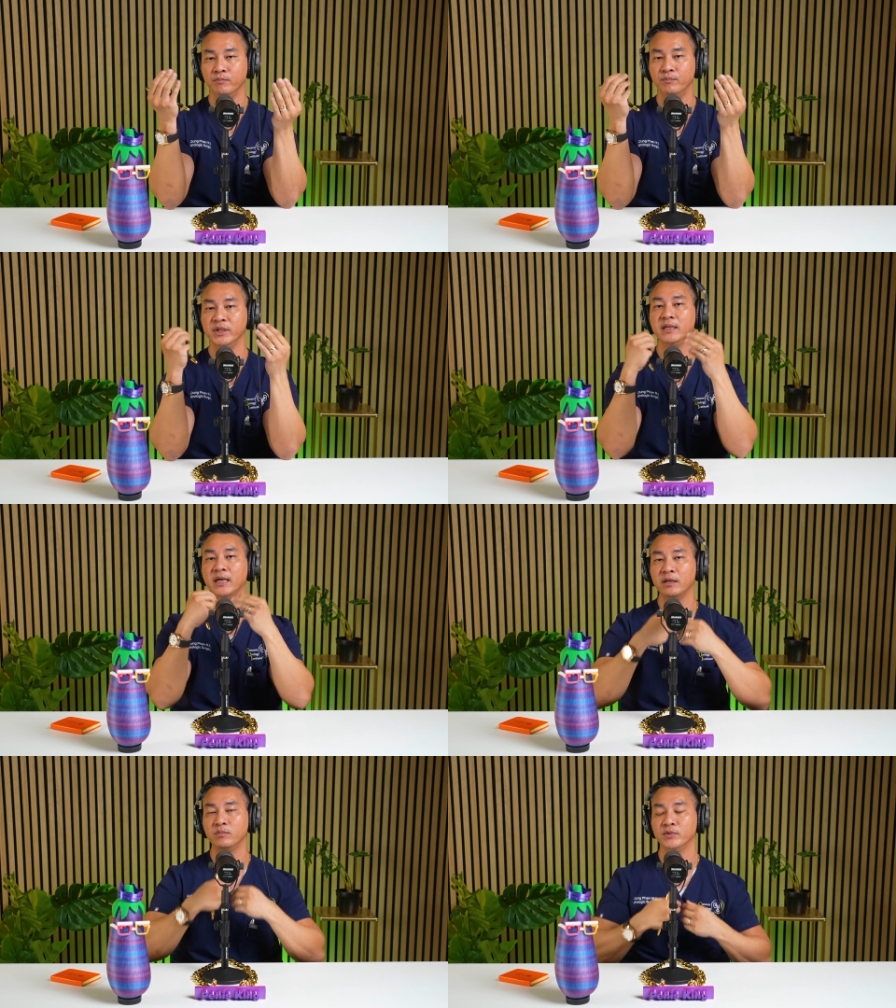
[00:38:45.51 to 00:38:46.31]
Being
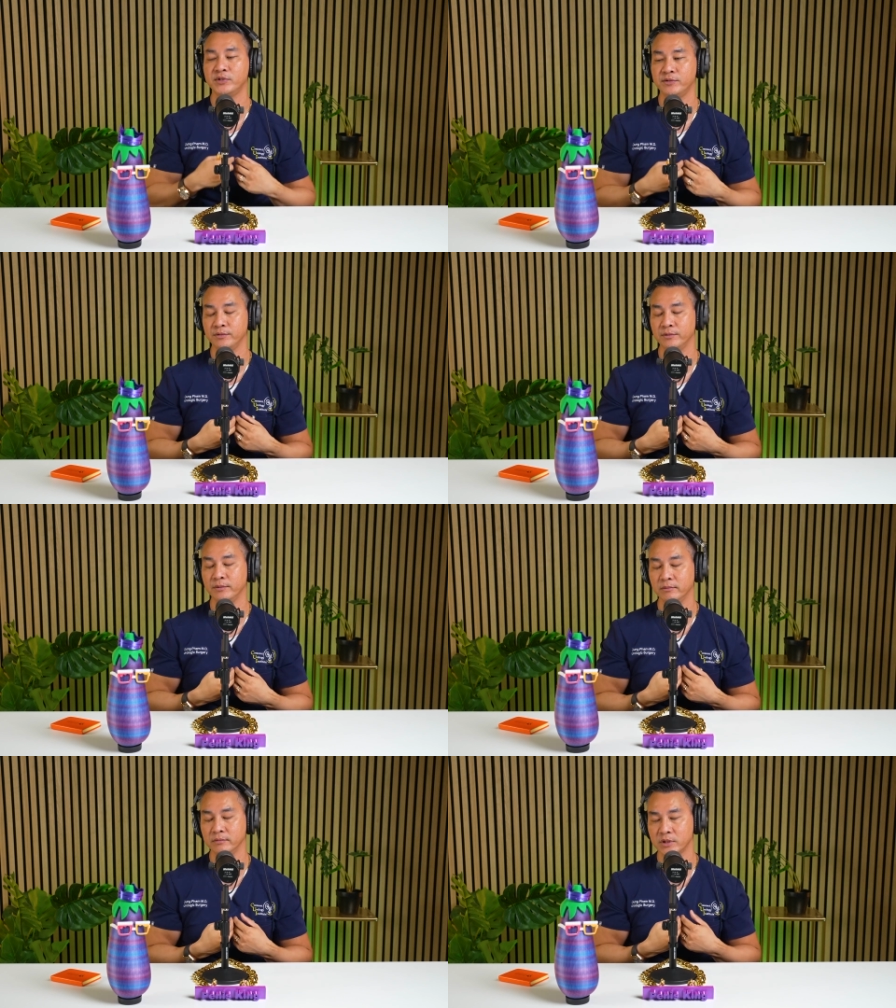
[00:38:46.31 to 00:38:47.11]
able to
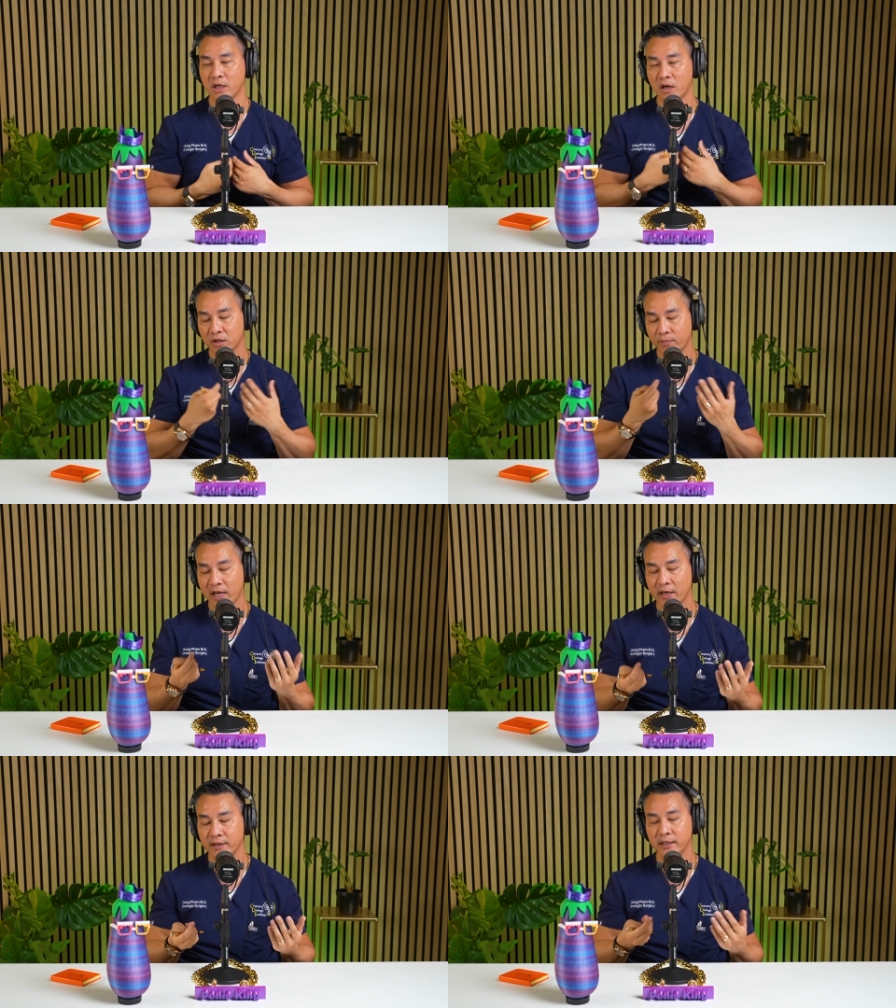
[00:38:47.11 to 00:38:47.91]
talk
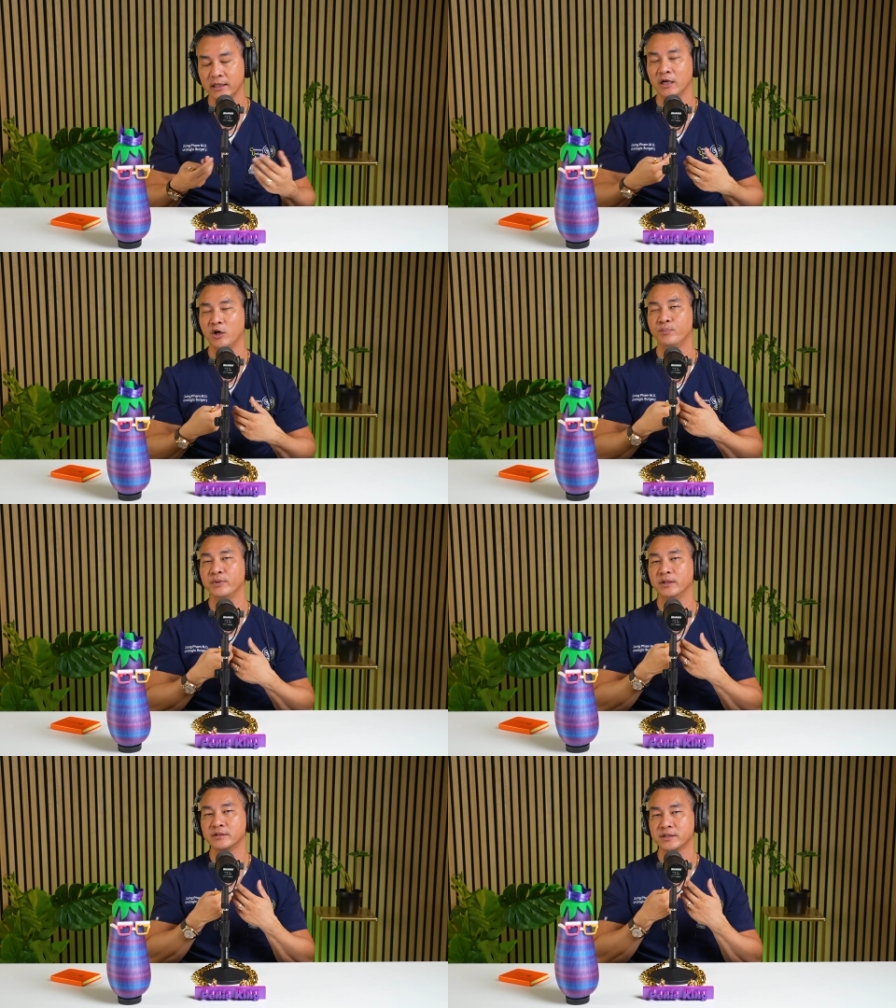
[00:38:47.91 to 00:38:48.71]
about it and
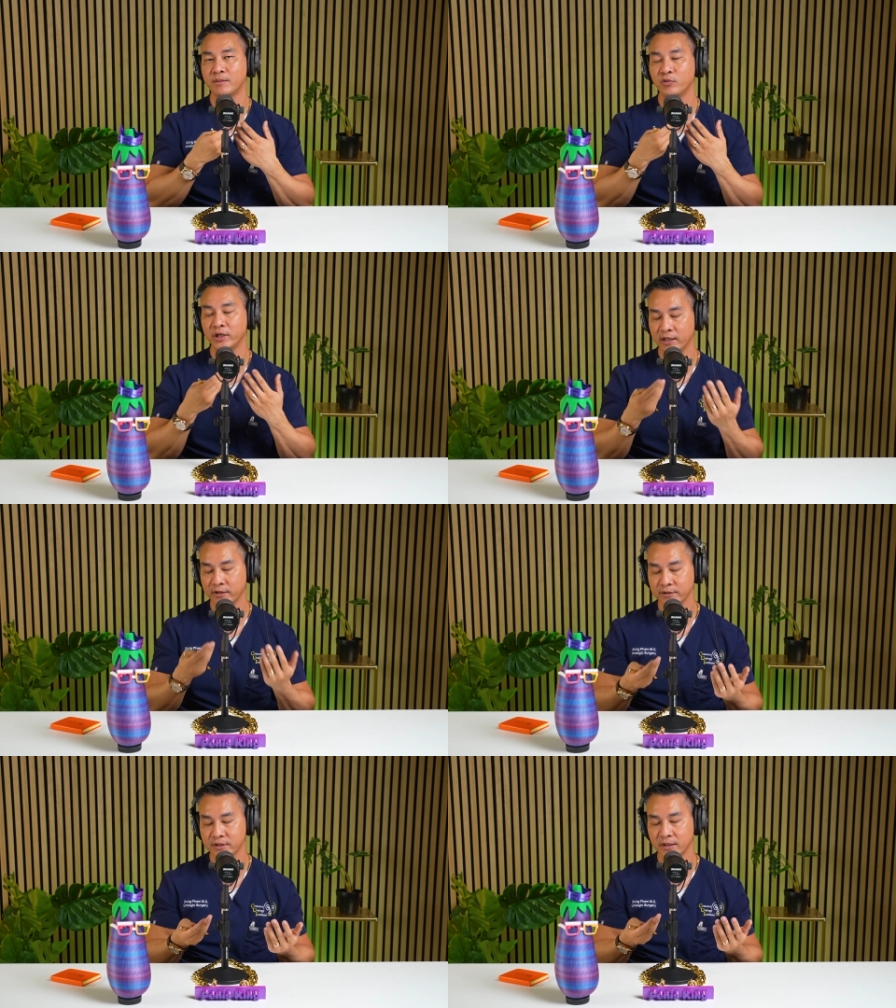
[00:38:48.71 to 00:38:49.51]
helping someone
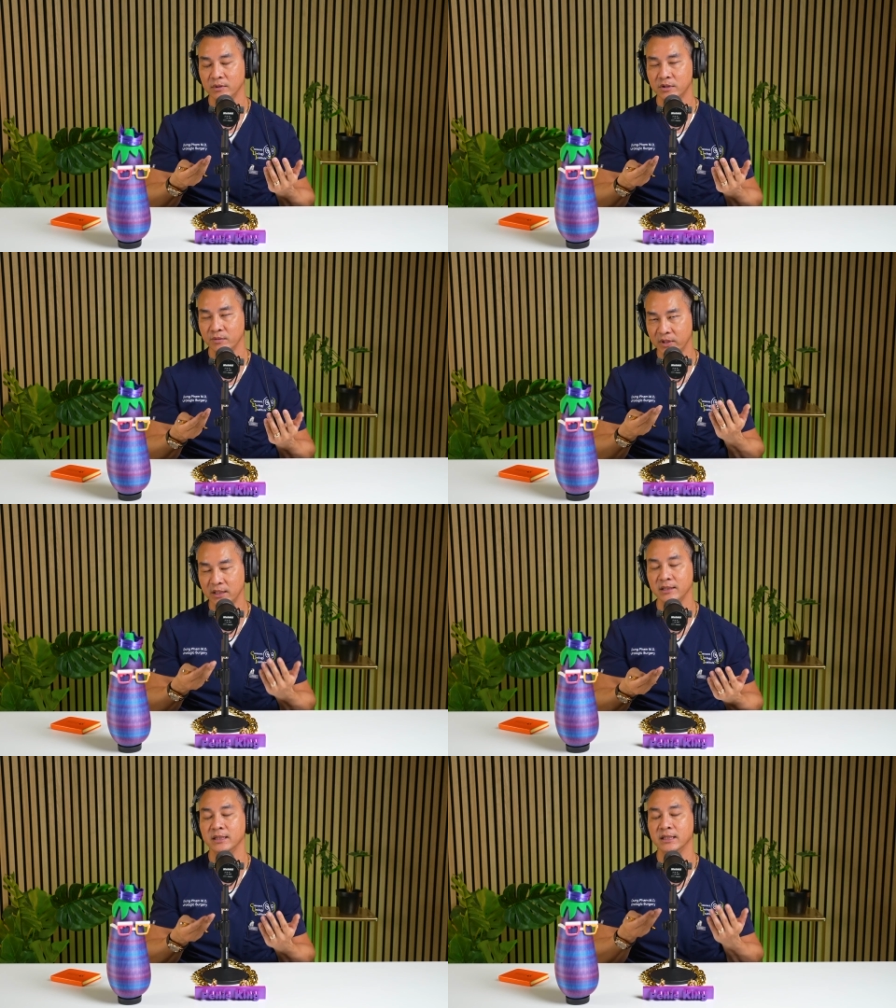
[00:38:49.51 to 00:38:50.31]
else, to
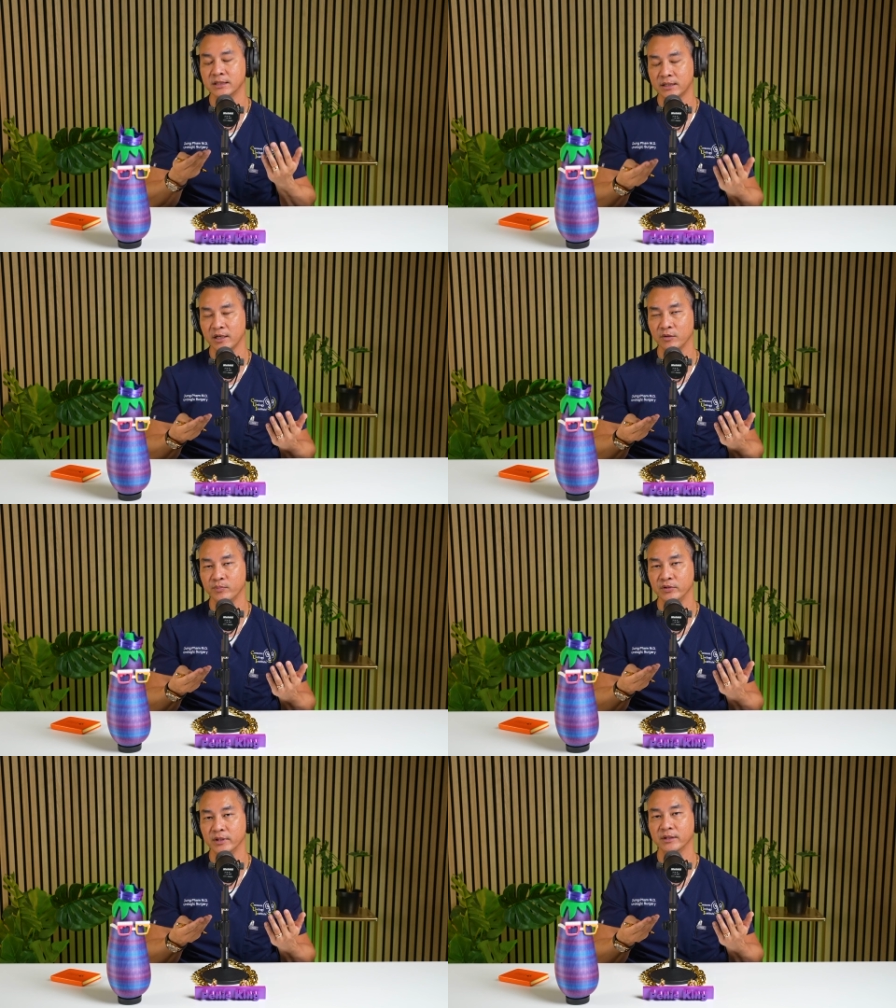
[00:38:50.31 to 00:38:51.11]
me, is
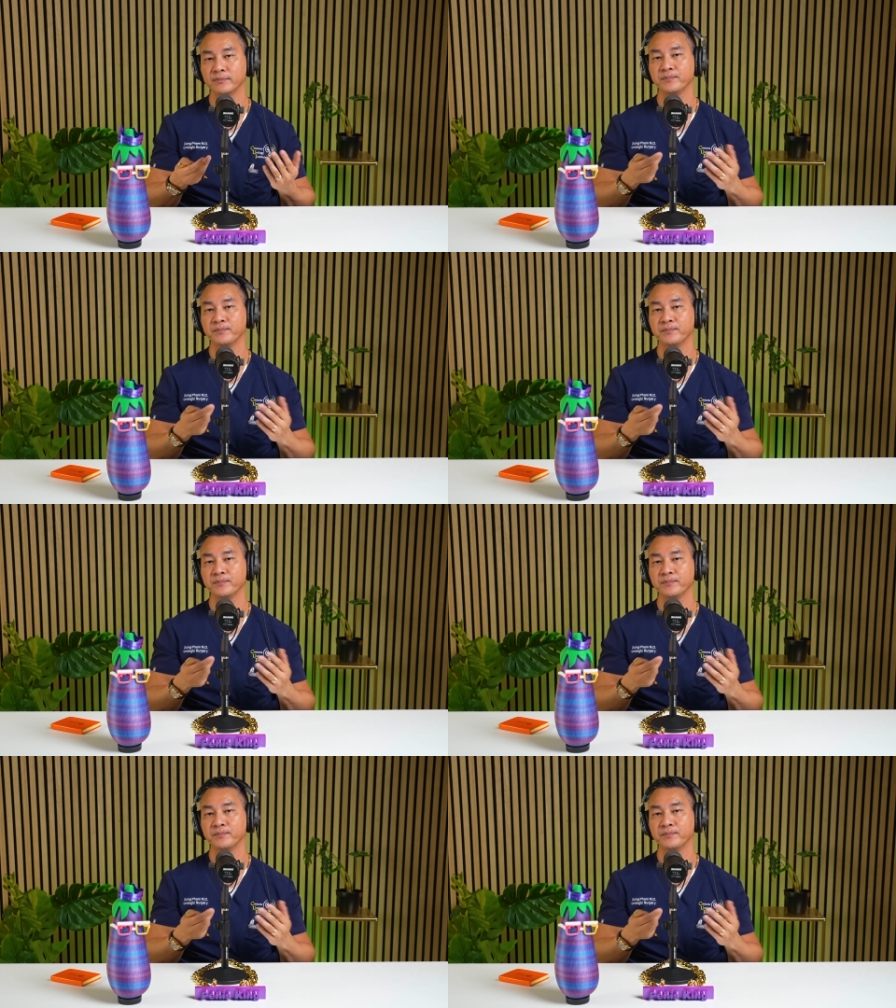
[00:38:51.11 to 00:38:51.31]
therapeutic.